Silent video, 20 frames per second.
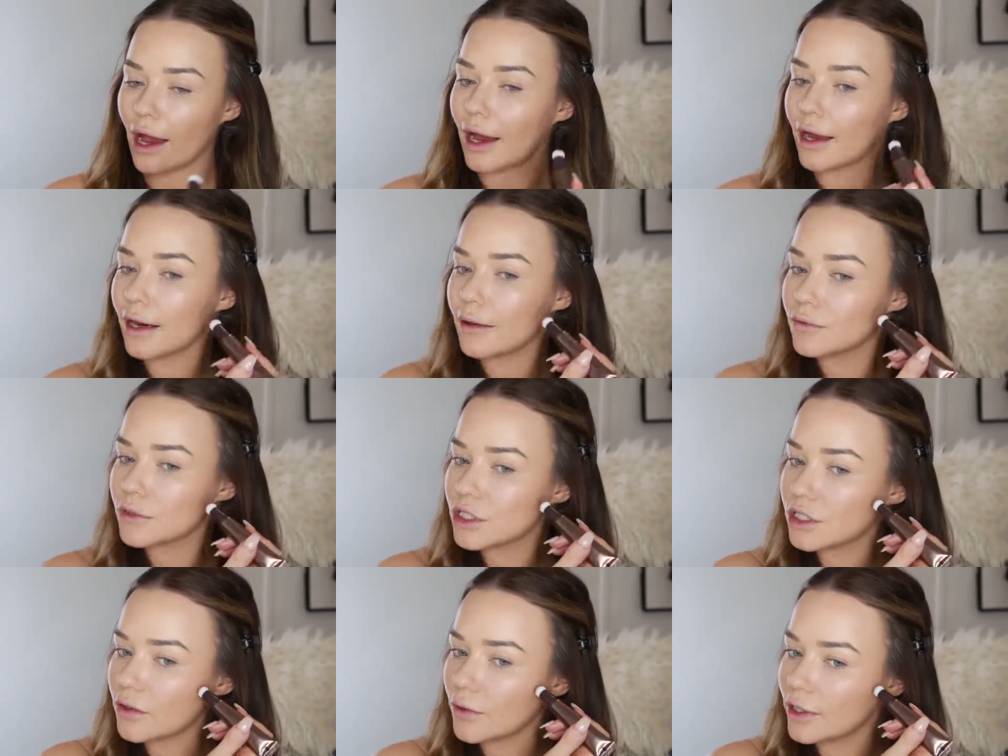And
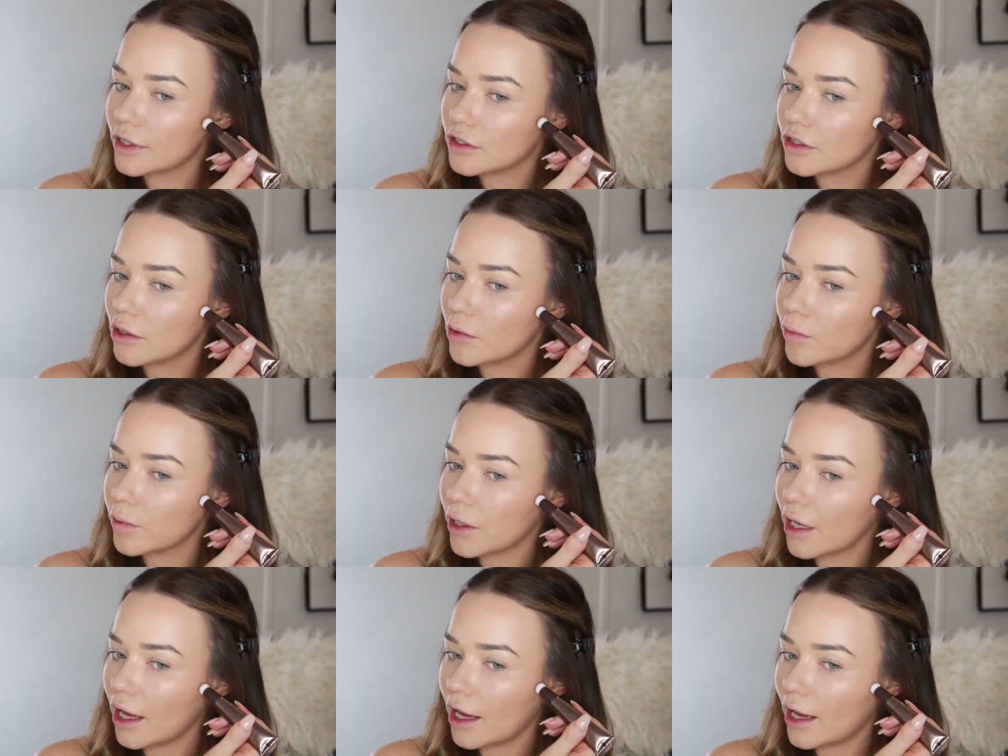I'm just going to
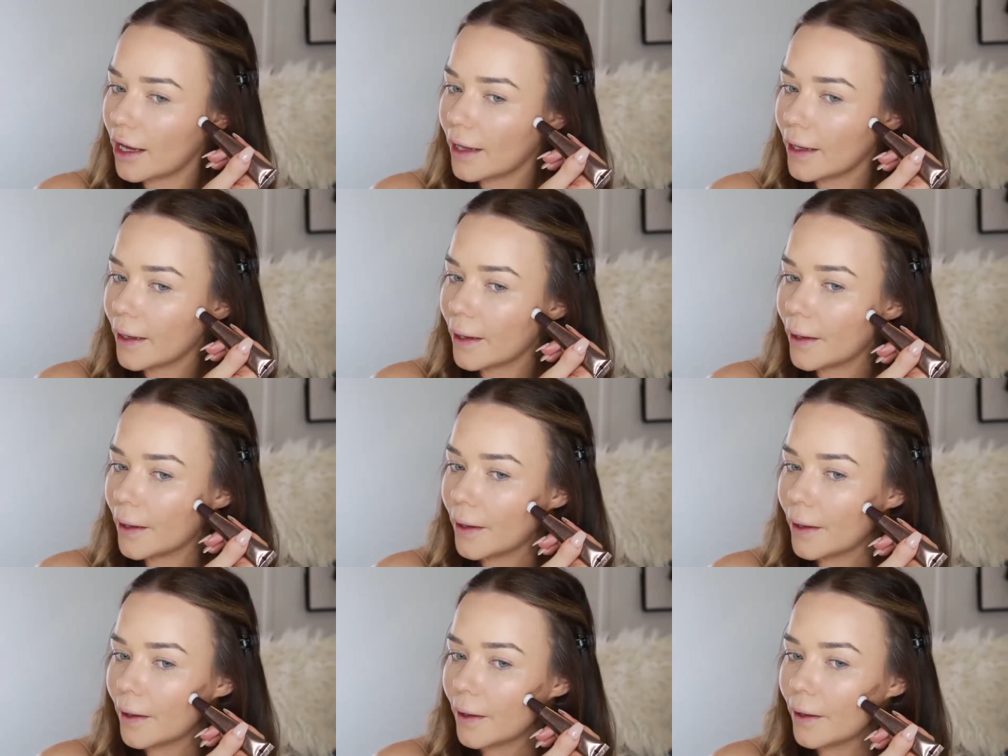apply
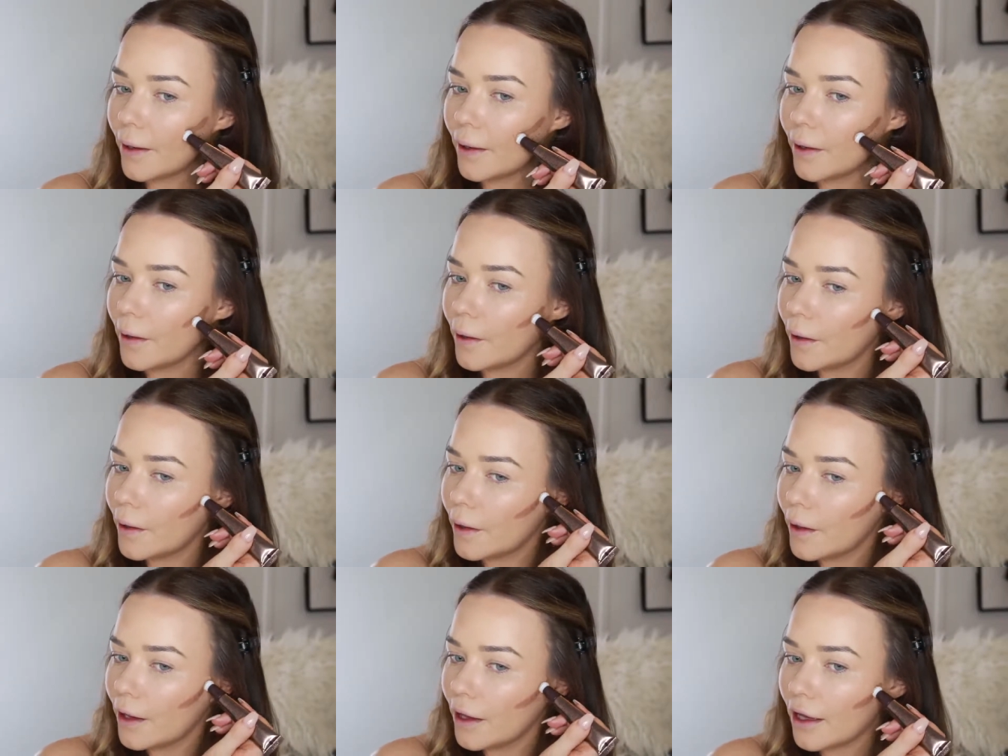
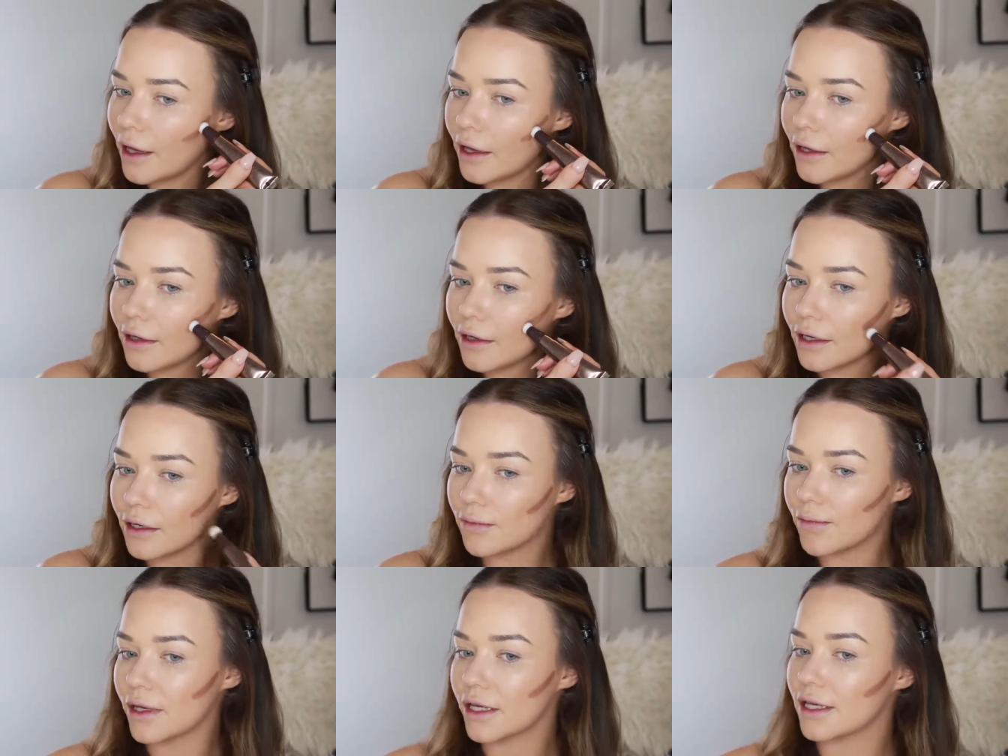a
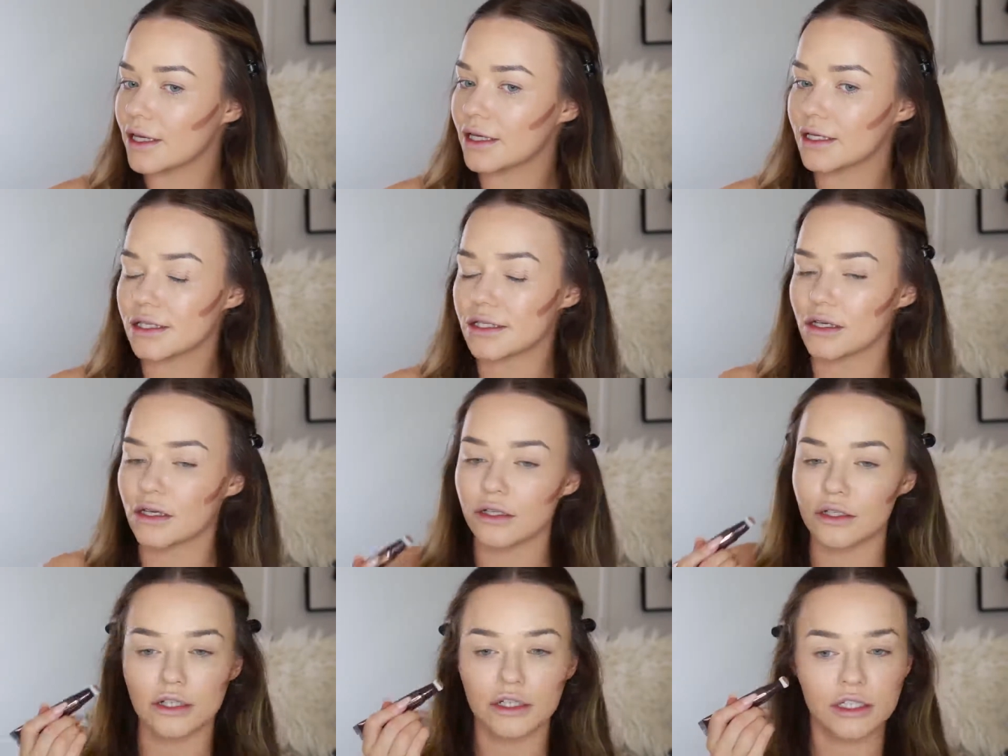little bit of this
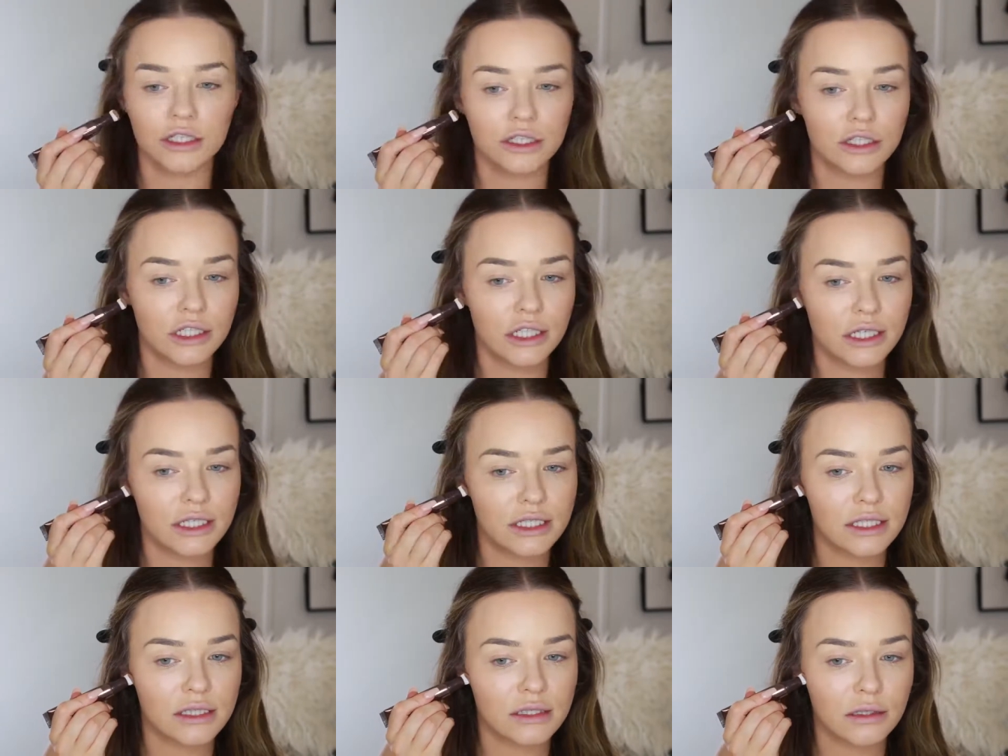under the
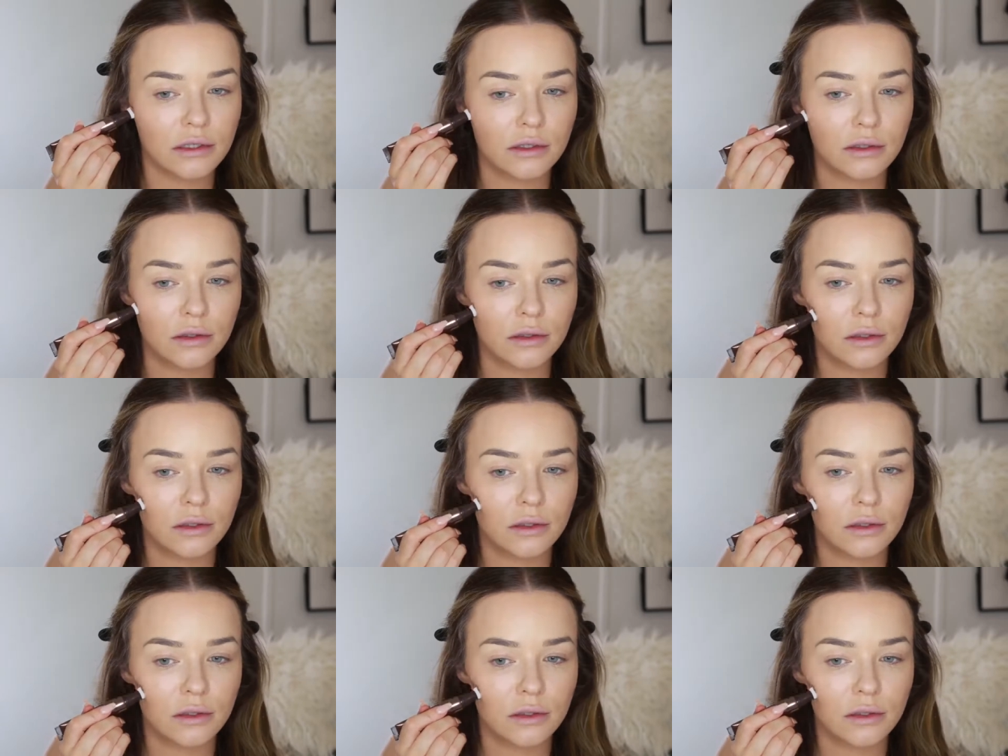cheeks